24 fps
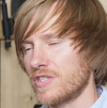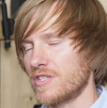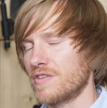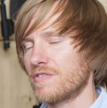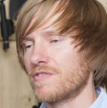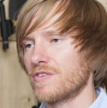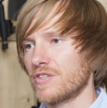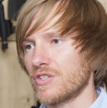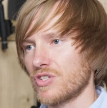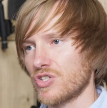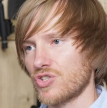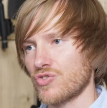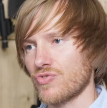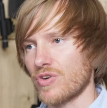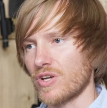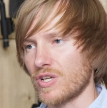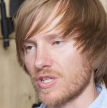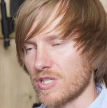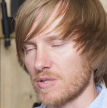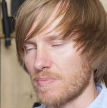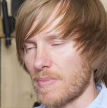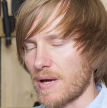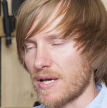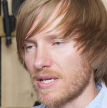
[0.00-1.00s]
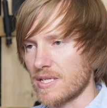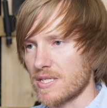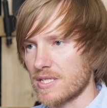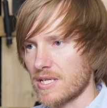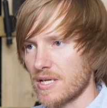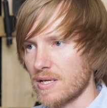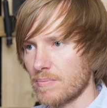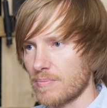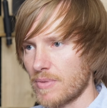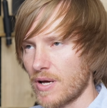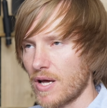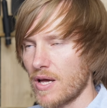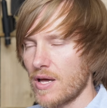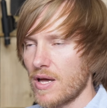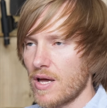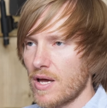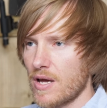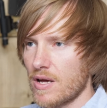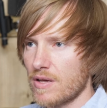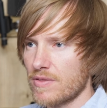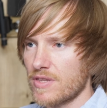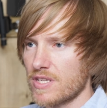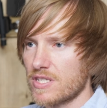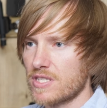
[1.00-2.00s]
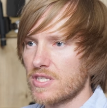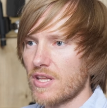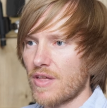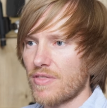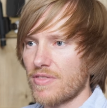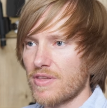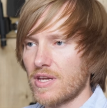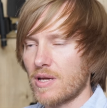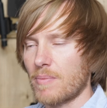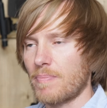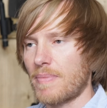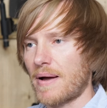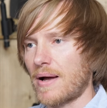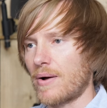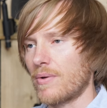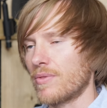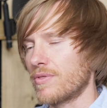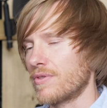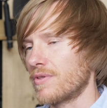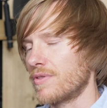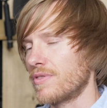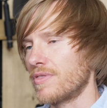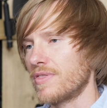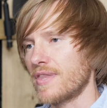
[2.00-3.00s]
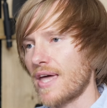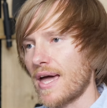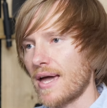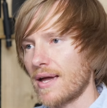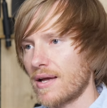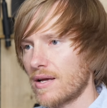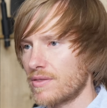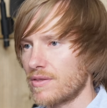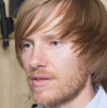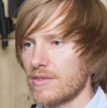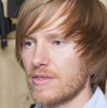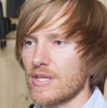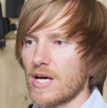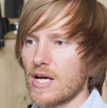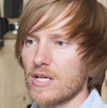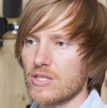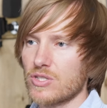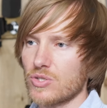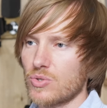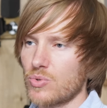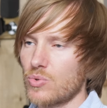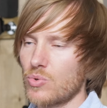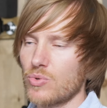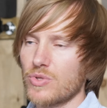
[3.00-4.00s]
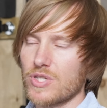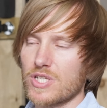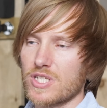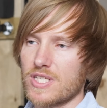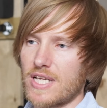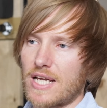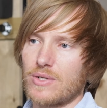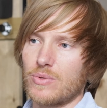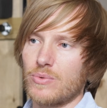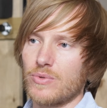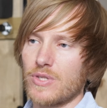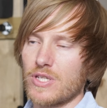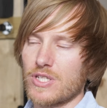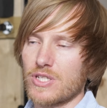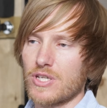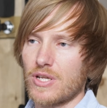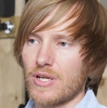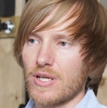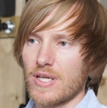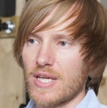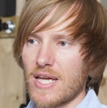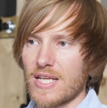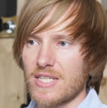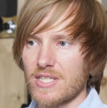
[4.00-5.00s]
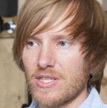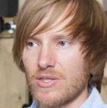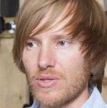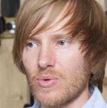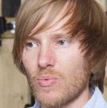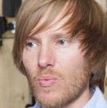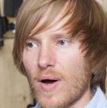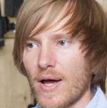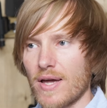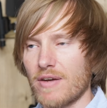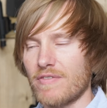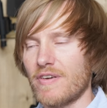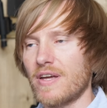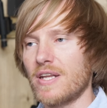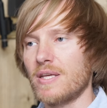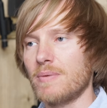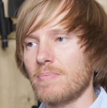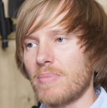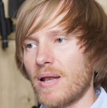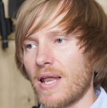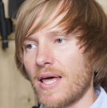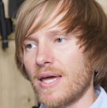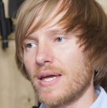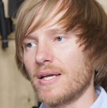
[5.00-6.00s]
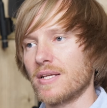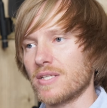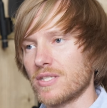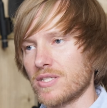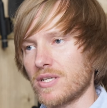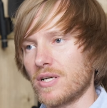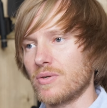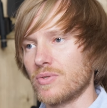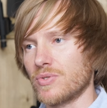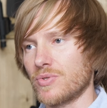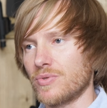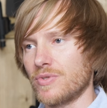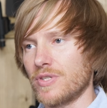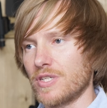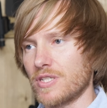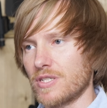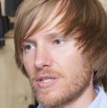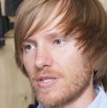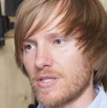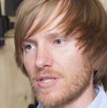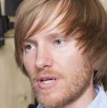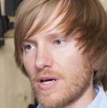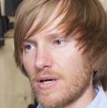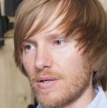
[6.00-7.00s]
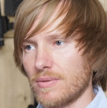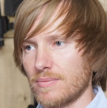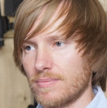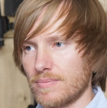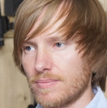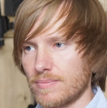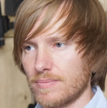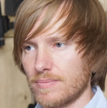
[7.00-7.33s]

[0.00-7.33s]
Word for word: a different string spacing, but there's nothing about the neck, the nut, or the saddle that's going to get in the way of any playing styles on this guitar.